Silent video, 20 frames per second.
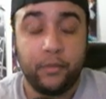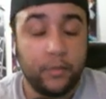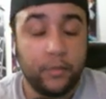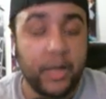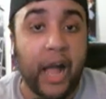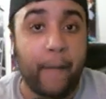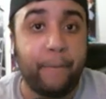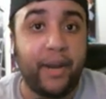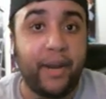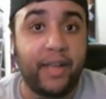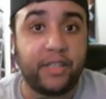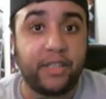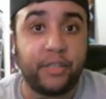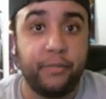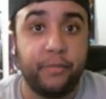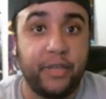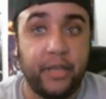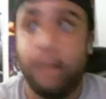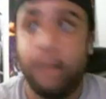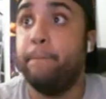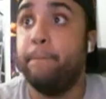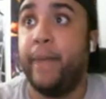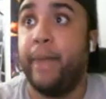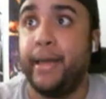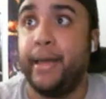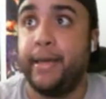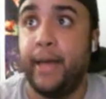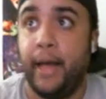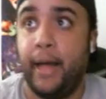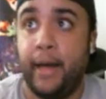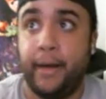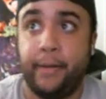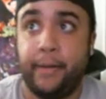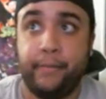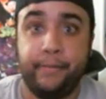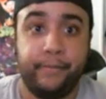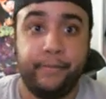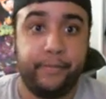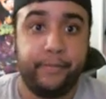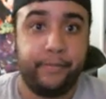God bless me. My God.
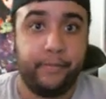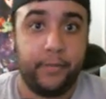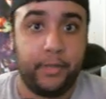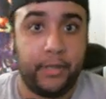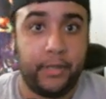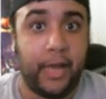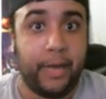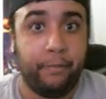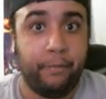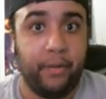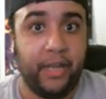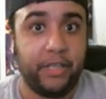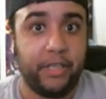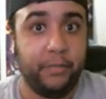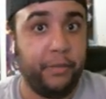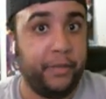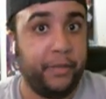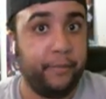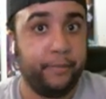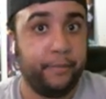God bless me.